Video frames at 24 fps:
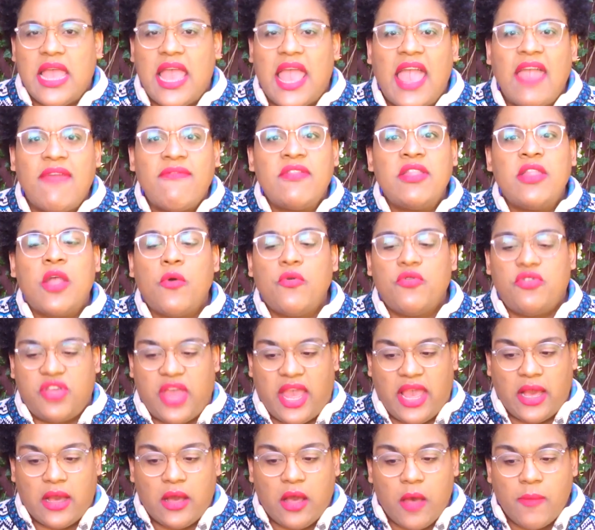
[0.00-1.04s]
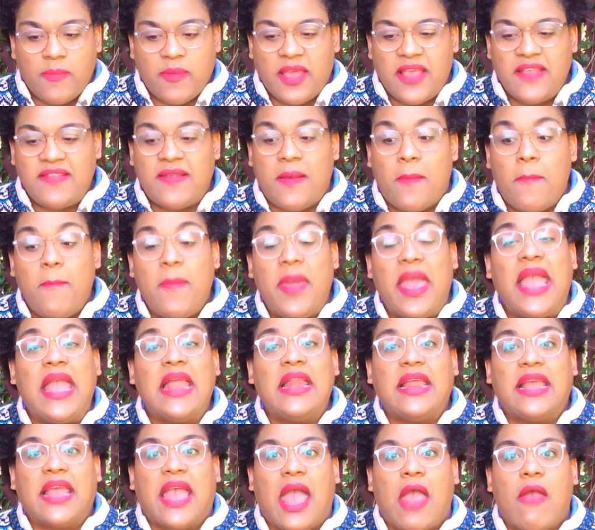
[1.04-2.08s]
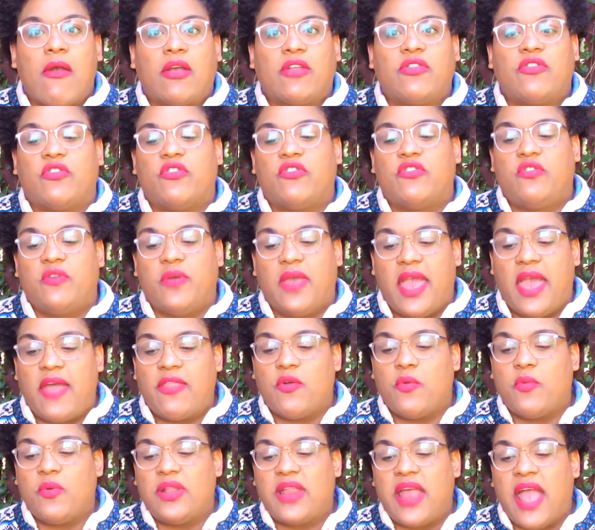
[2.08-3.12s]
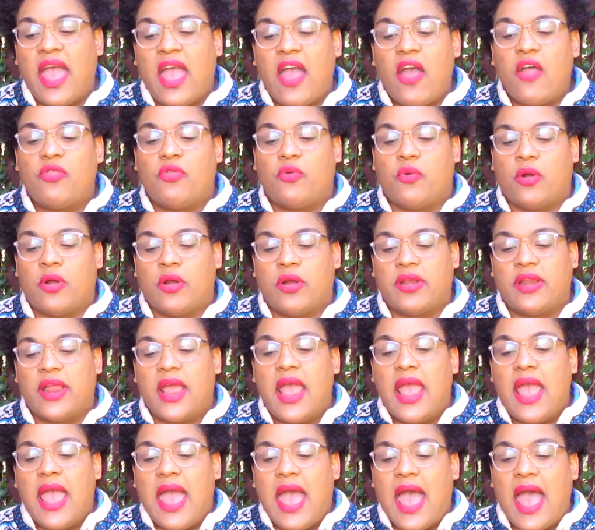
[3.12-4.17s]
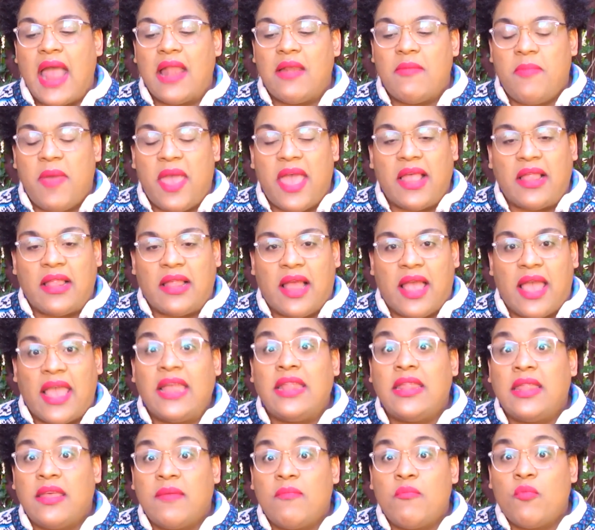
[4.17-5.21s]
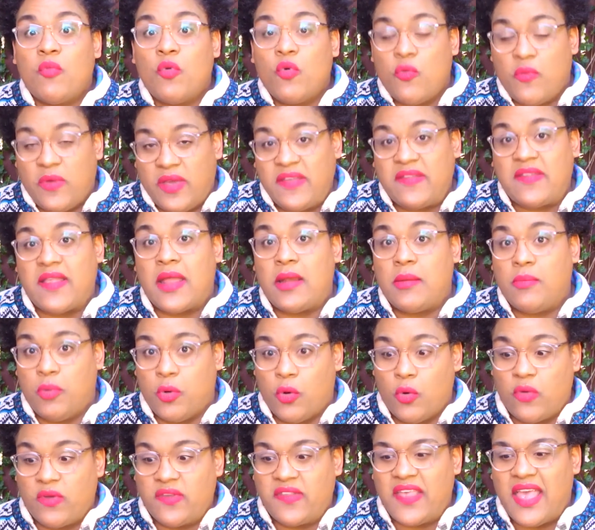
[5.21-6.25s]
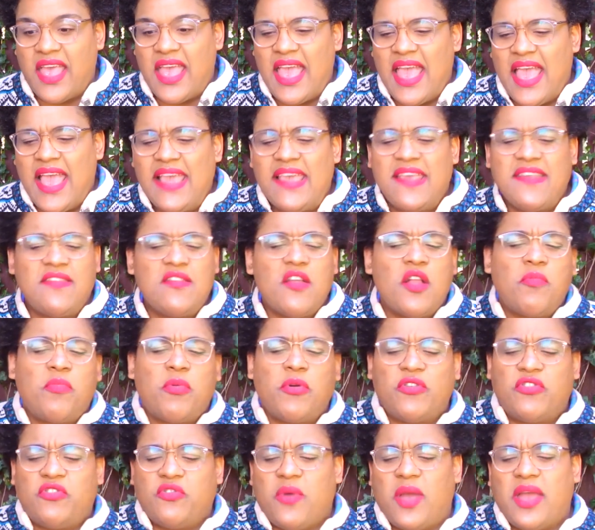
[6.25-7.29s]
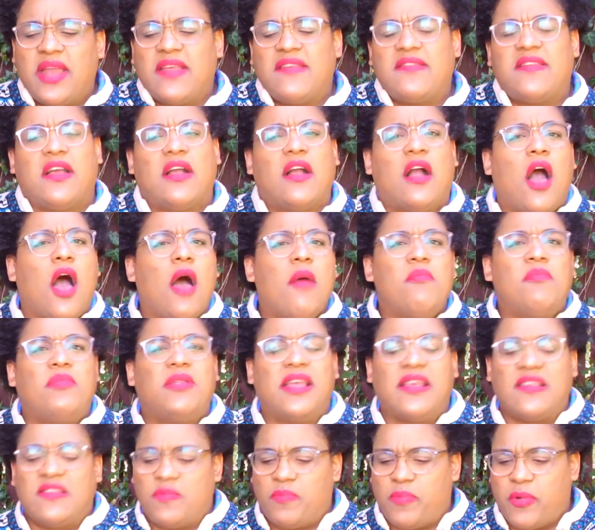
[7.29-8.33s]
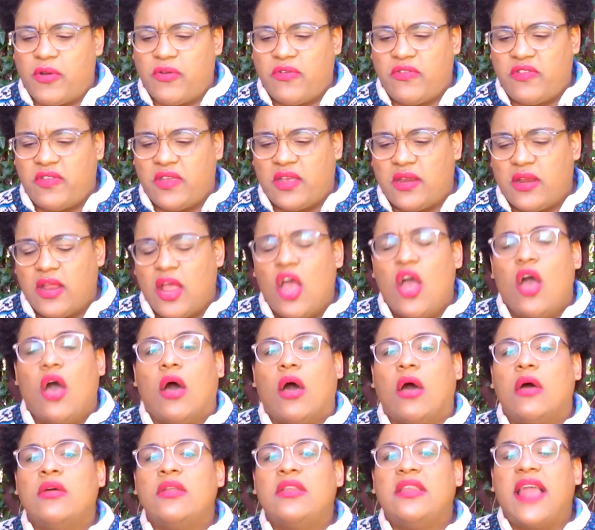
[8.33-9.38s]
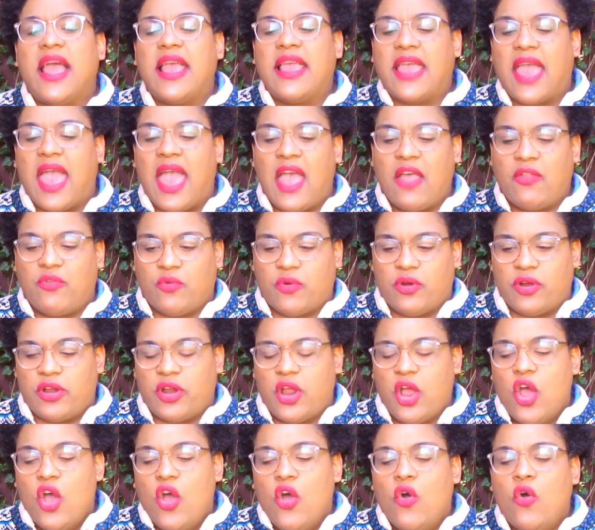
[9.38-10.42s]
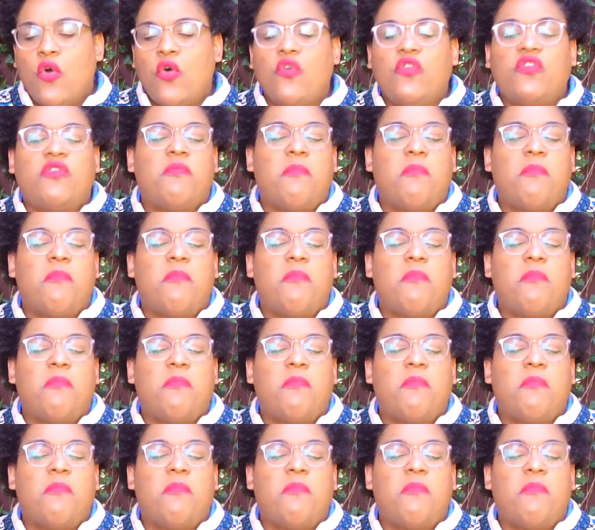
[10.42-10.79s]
Even though Jacob is a main character together with Edward and Bella in the movies and books, he's not portrayed as a complex person, unlike Edward, whose